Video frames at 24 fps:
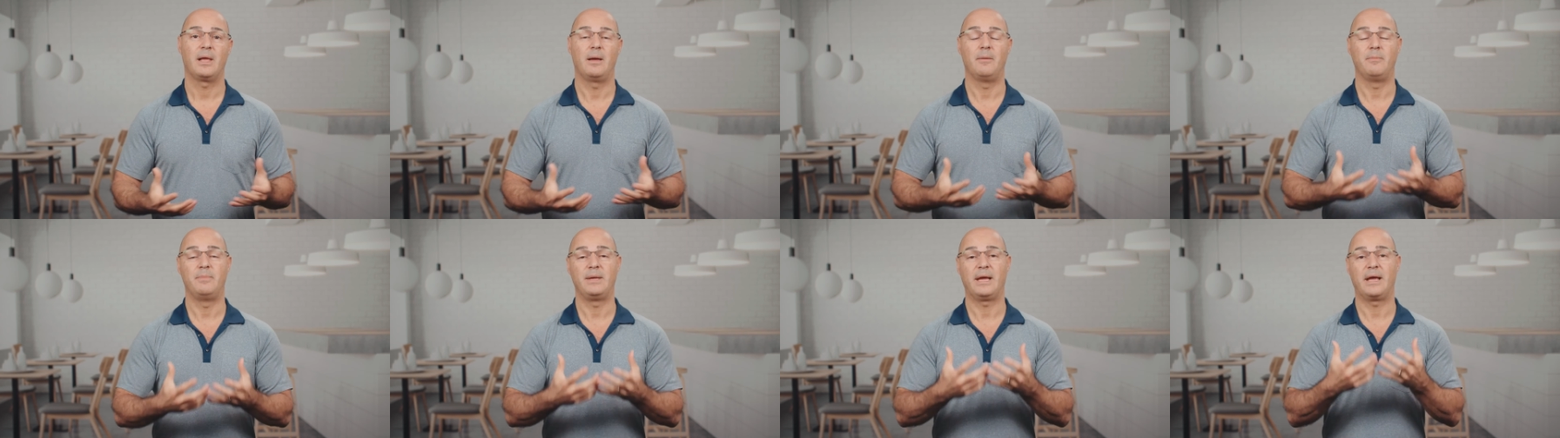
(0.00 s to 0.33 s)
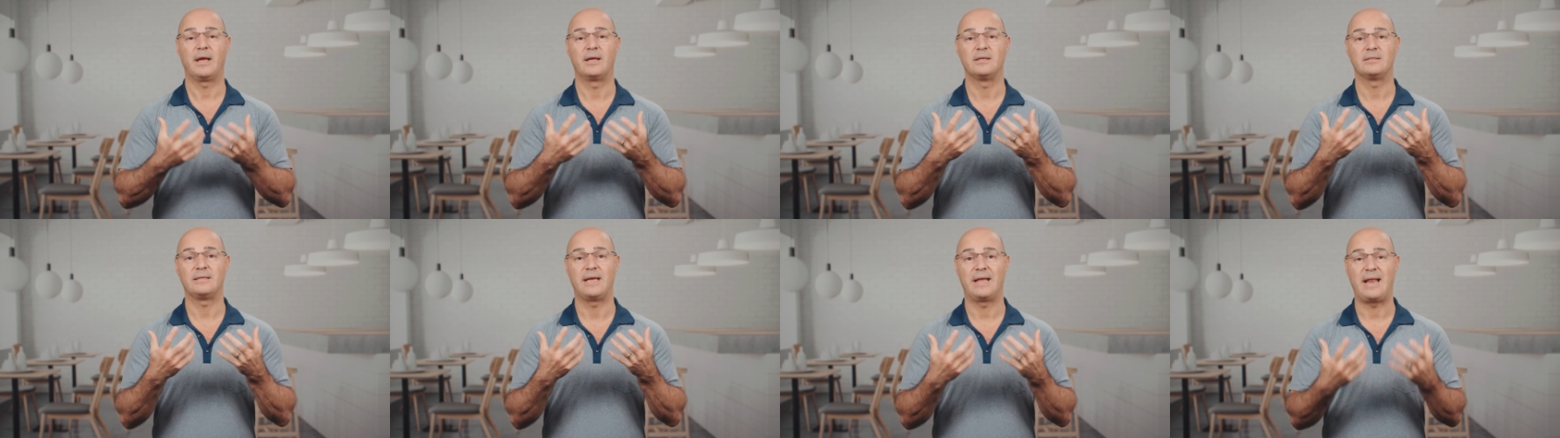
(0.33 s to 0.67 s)

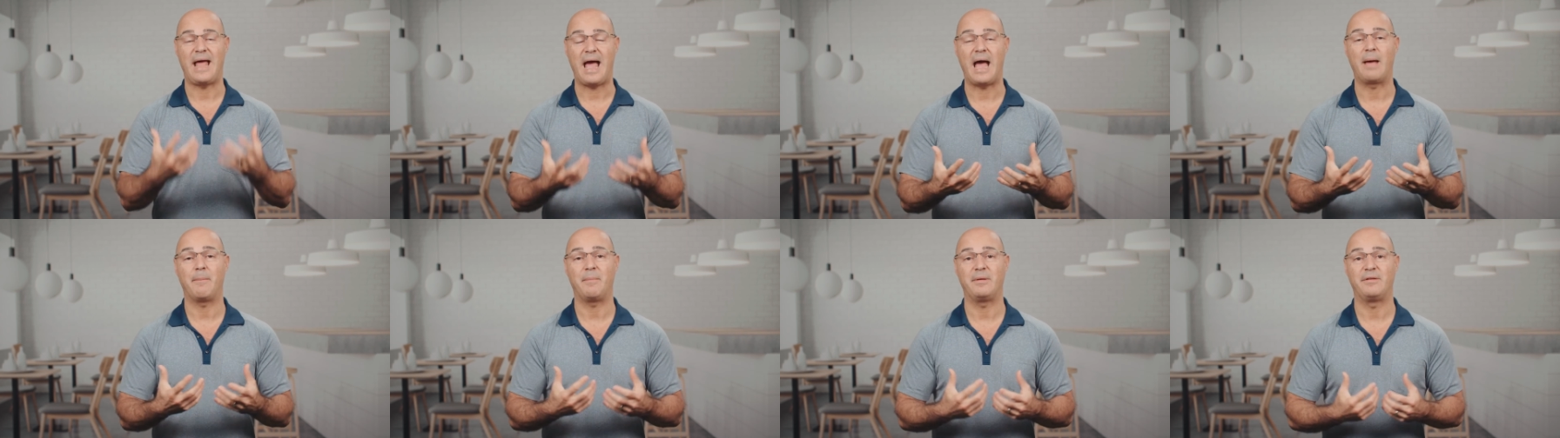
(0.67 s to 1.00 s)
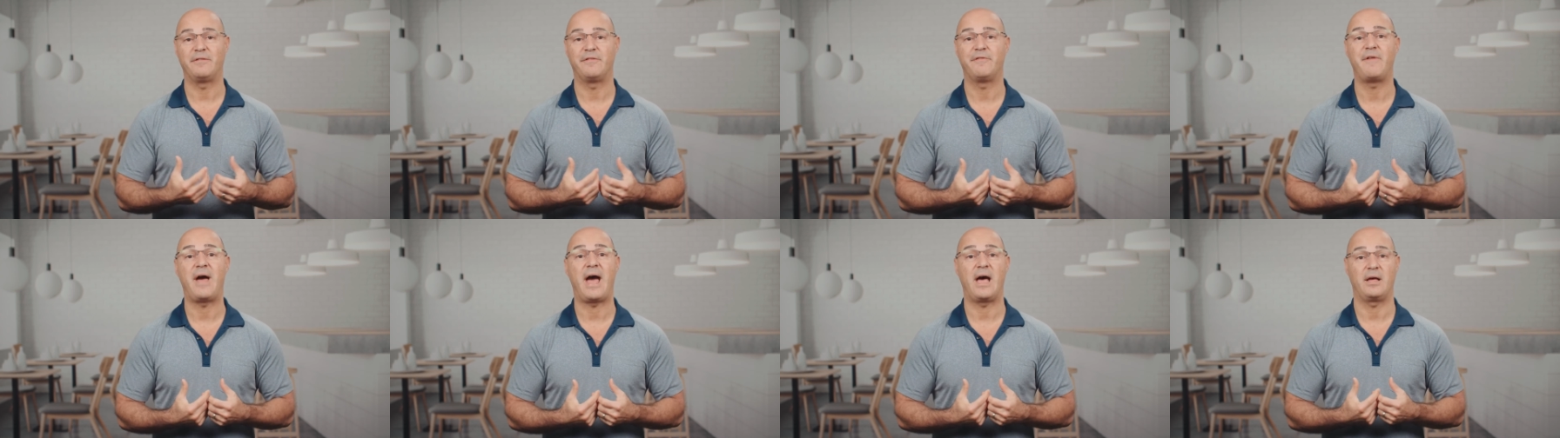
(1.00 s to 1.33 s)
Because it
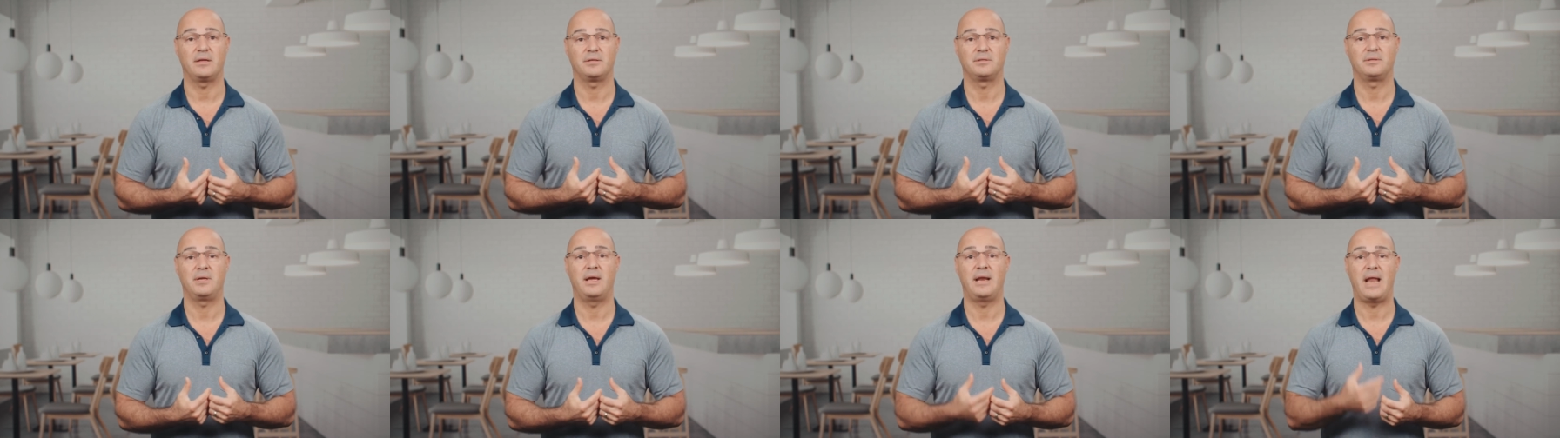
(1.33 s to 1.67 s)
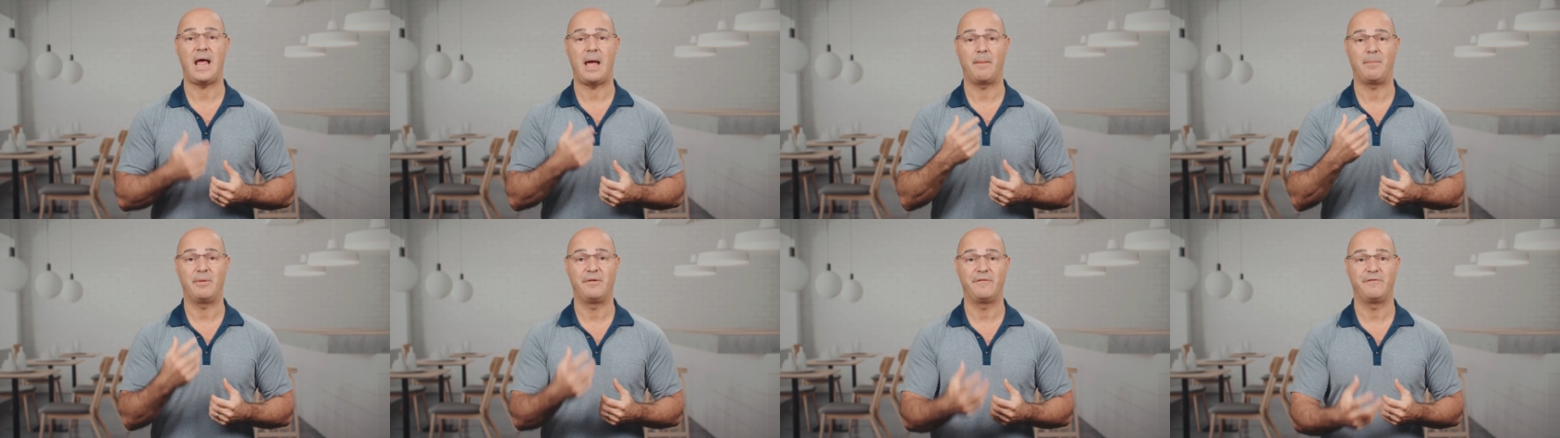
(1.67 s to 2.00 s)
happened fast. It
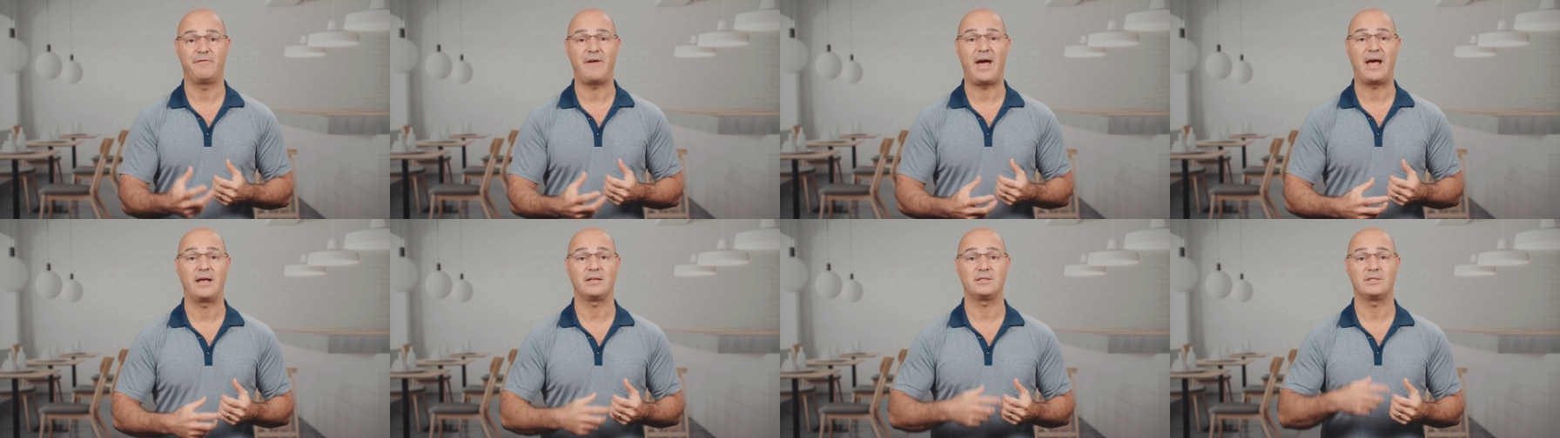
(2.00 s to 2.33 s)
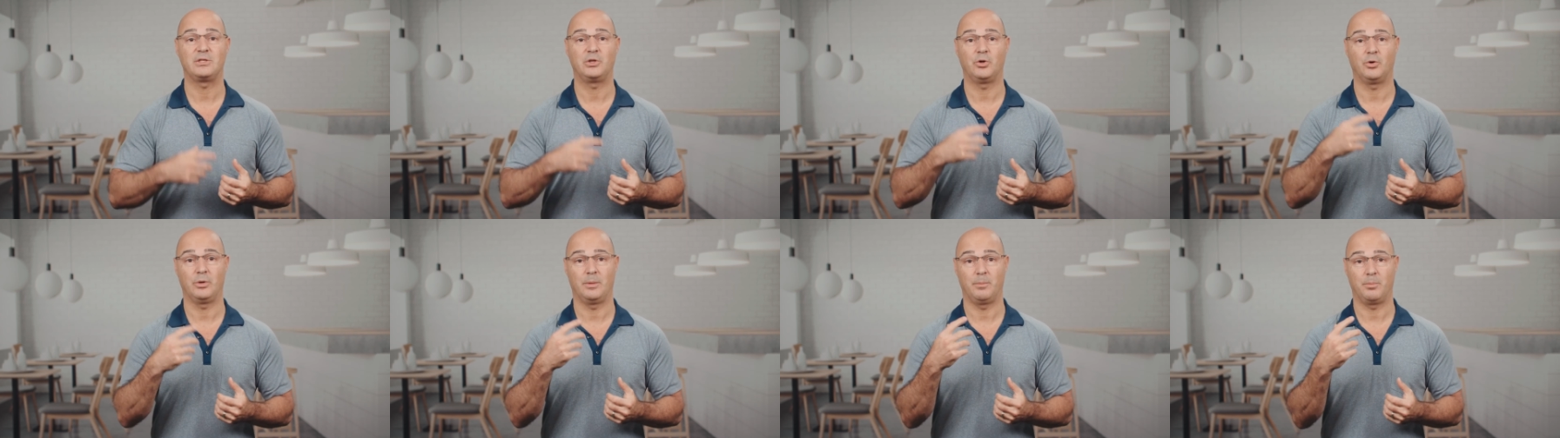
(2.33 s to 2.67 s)
happened
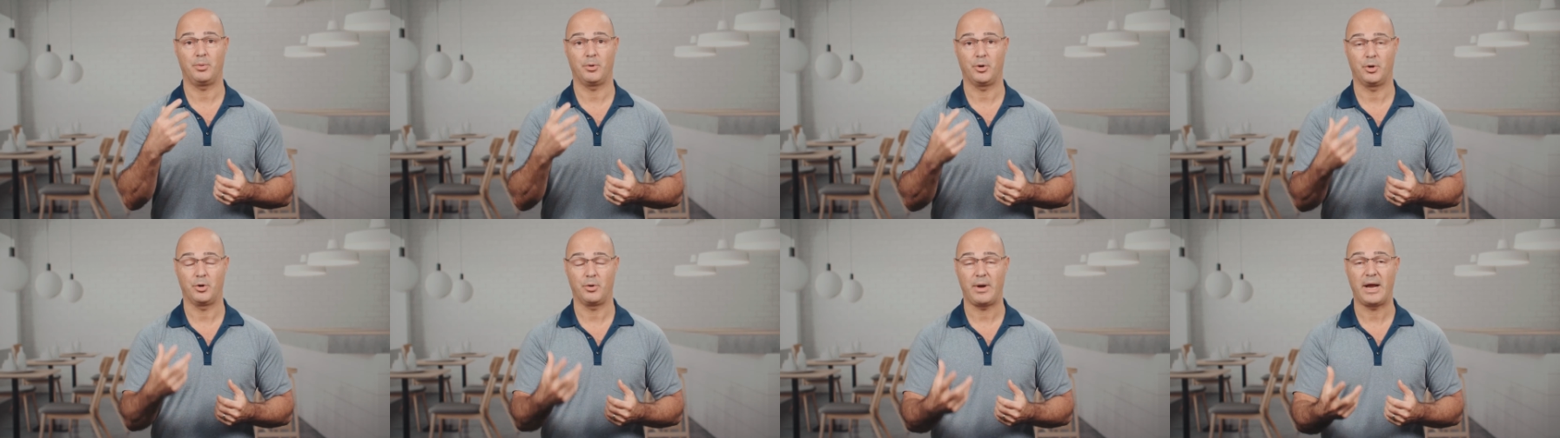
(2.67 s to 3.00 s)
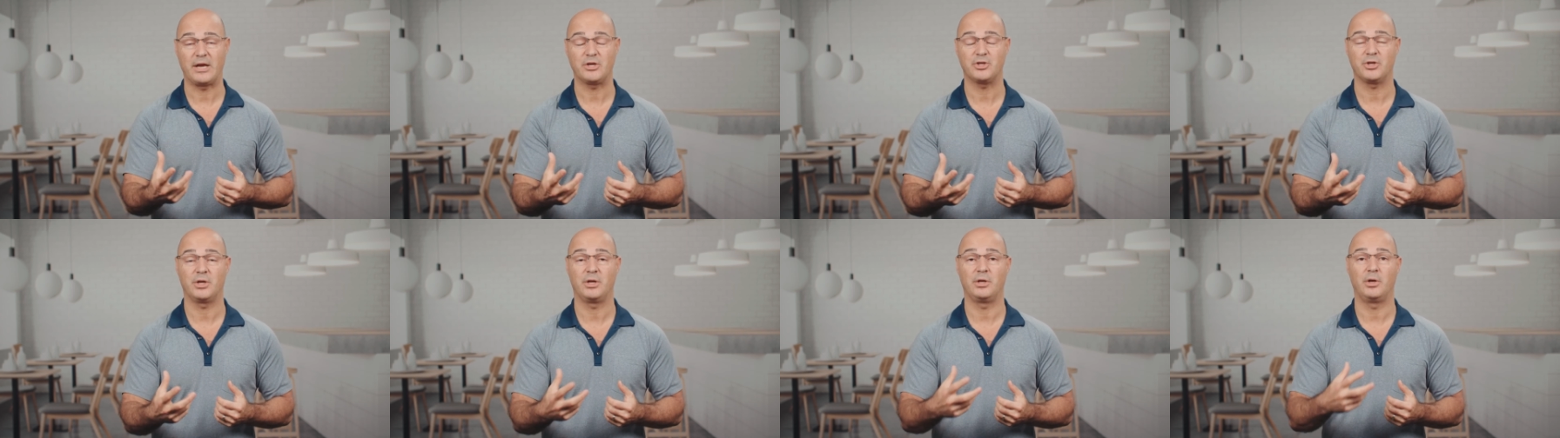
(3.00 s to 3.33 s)
fast during
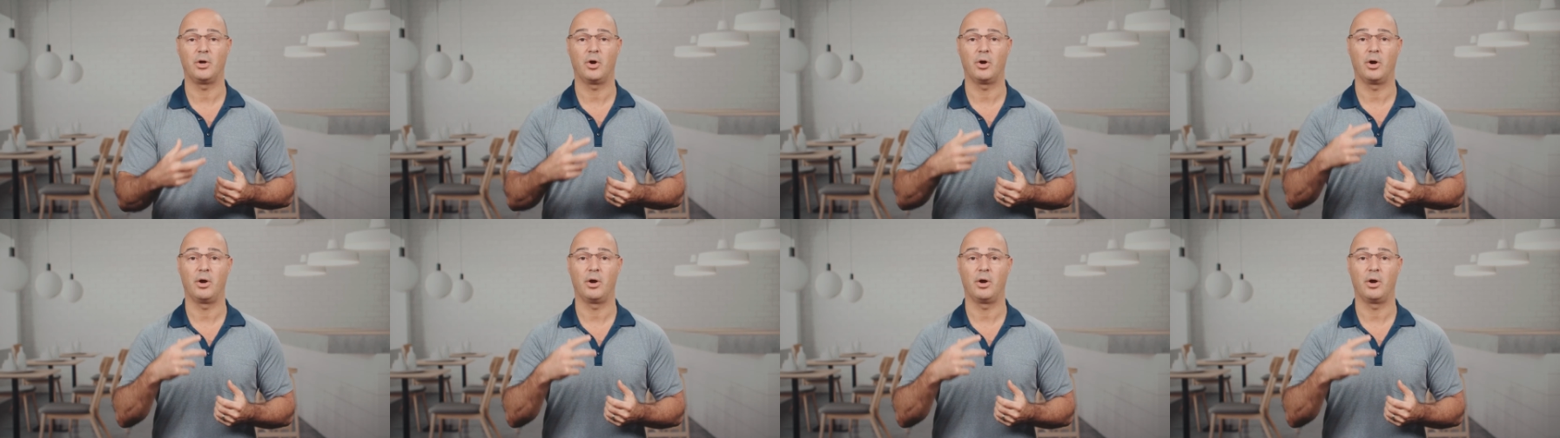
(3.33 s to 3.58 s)
progression